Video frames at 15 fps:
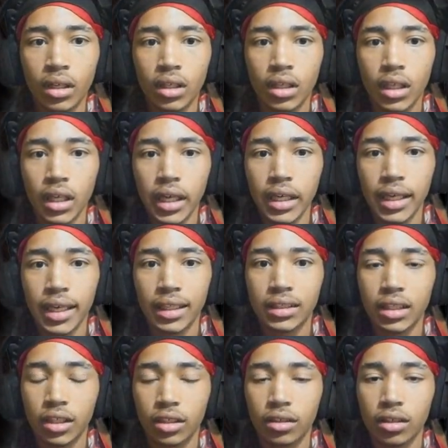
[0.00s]

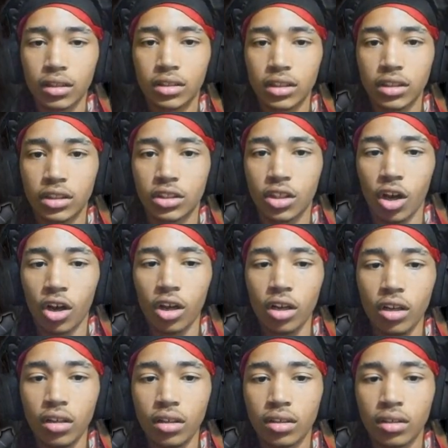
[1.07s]
Goodness, a, a, just a
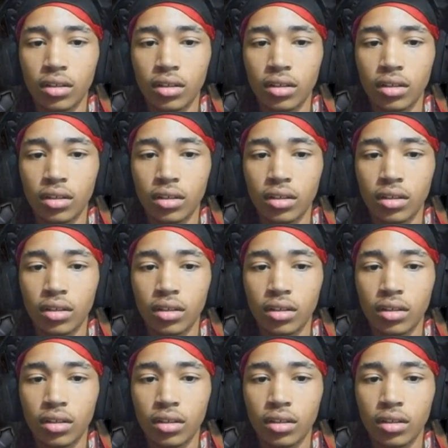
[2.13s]
skull?